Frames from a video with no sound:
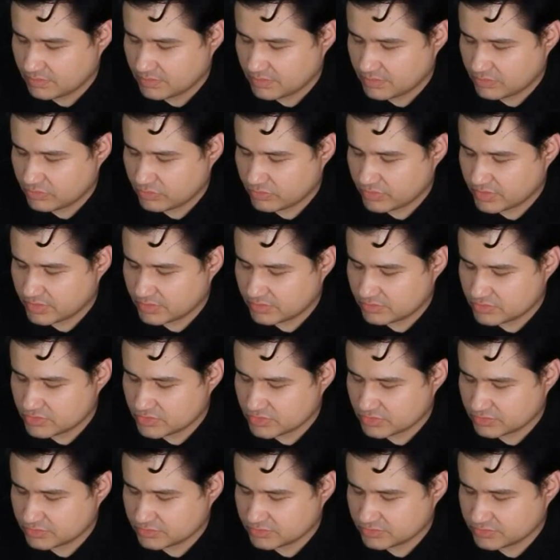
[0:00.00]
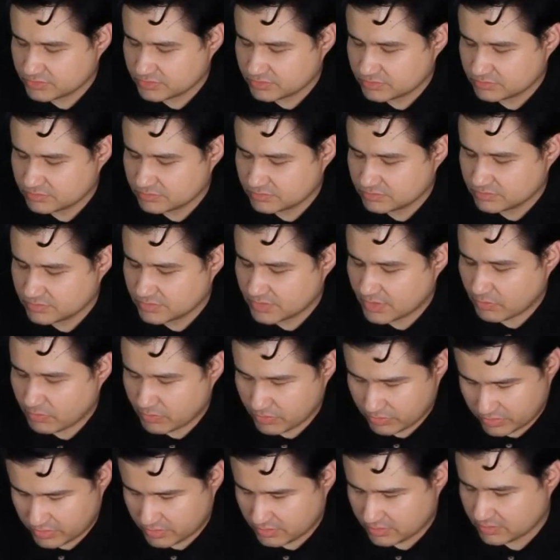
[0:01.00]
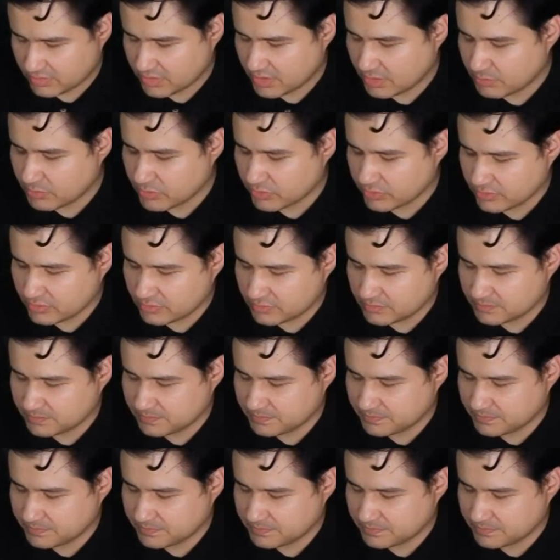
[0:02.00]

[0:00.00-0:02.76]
And you can just, down, okay, keep going